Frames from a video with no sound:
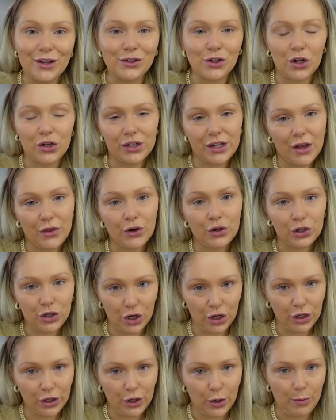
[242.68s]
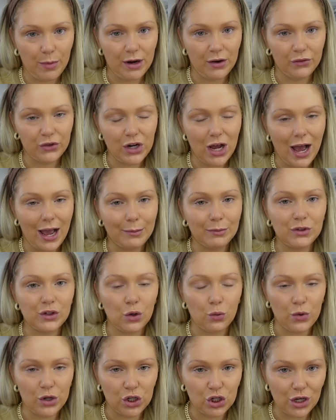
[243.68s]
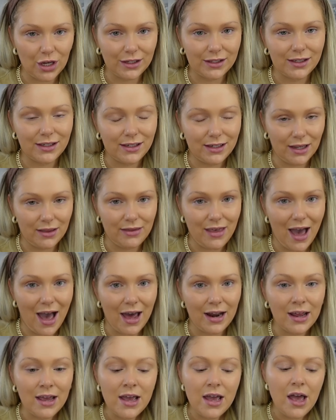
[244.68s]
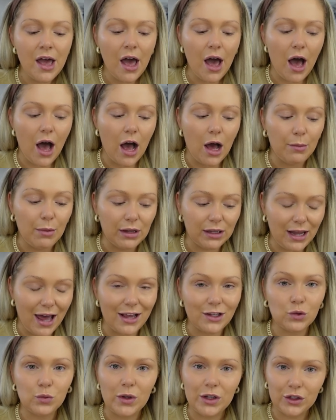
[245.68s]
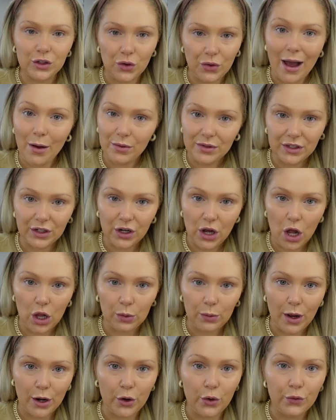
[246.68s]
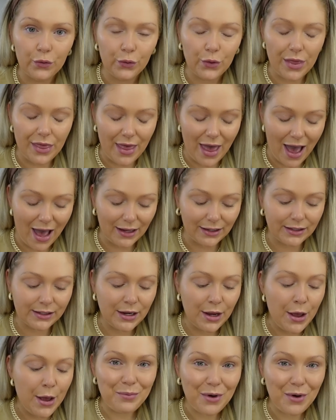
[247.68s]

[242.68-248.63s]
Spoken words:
us all together took a little bit of time, so we just did that last week. So I was in Colorado for that.